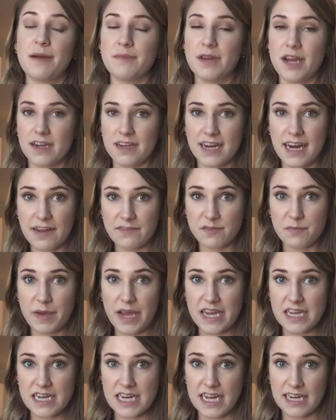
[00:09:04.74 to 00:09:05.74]
I'm not going to have to
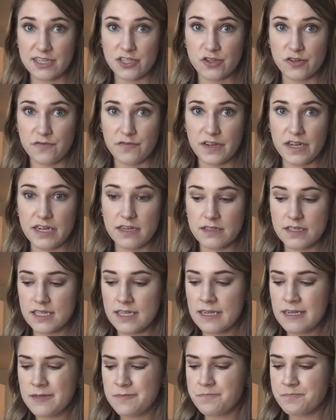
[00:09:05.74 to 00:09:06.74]
pay any extra fees.
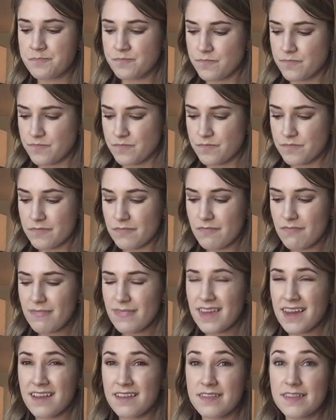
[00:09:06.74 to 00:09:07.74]

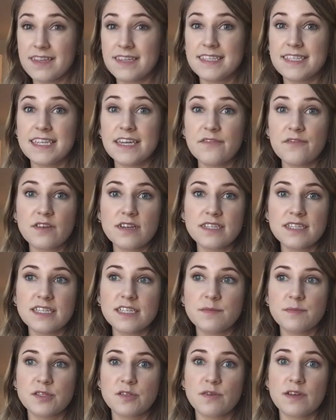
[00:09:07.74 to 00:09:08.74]
The
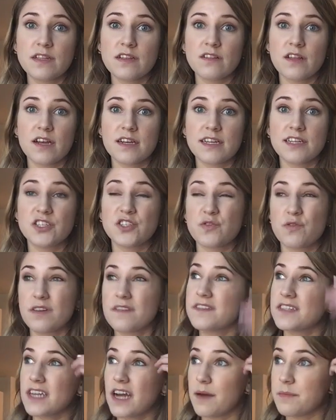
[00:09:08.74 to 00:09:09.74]
differences between the luggage sort
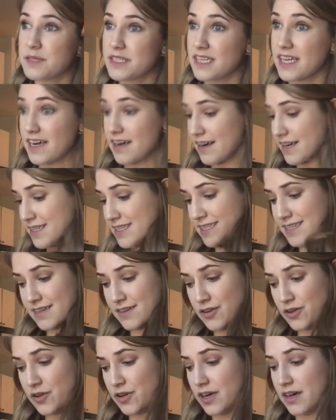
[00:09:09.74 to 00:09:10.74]
of stops there. It's
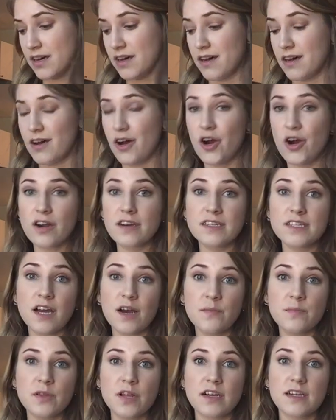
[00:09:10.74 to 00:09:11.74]
still a hard
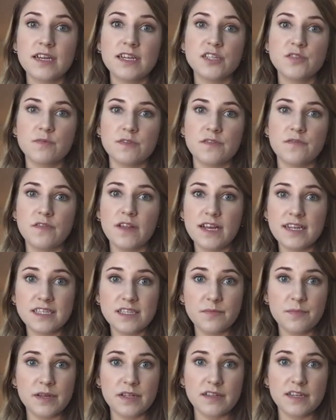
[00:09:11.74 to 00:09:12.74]
top luggage with
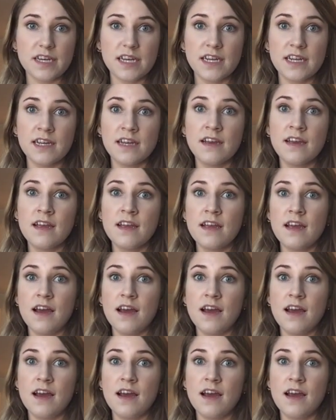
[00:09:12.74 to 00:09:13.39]
flexibility.